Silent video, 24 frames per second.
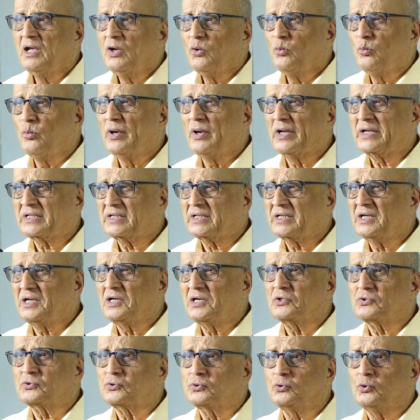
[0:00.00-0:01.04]
worked
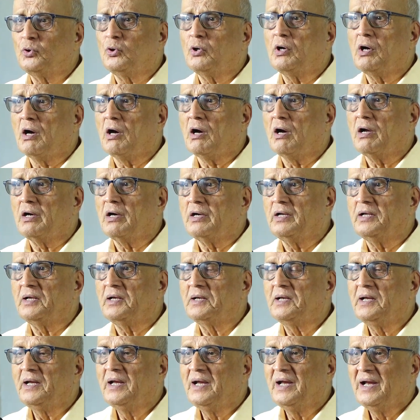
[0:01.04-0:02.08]
so hard,
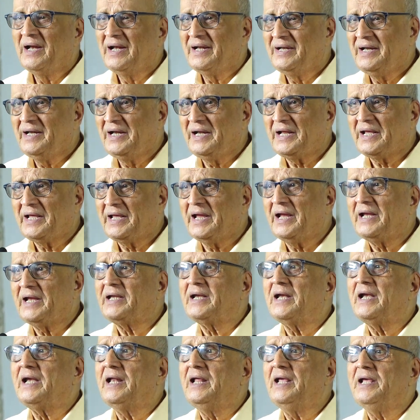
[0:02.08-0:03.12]

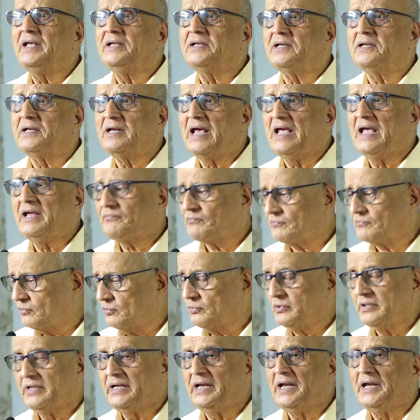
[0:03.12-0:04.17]
dedicated his life to
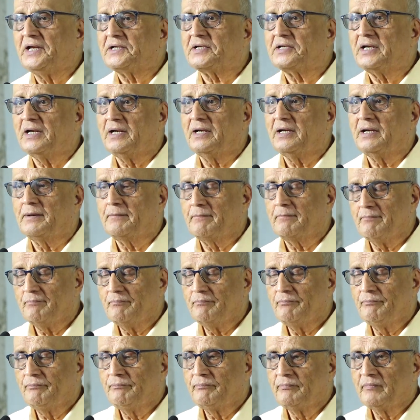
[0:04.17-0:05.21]
the nation,
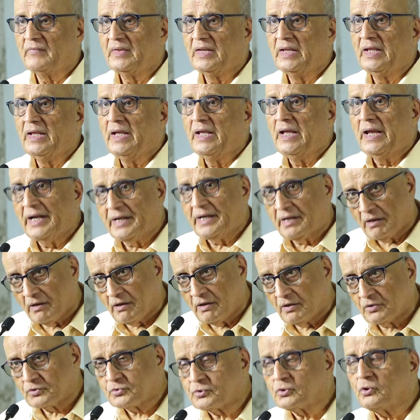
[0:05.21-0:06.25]
and
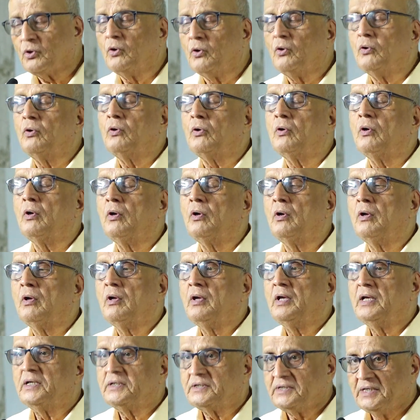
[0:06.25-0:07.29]
also
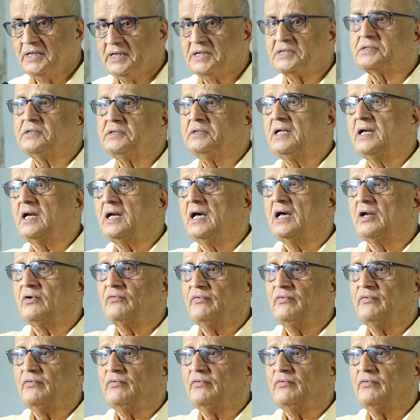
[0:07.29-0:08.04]
since there are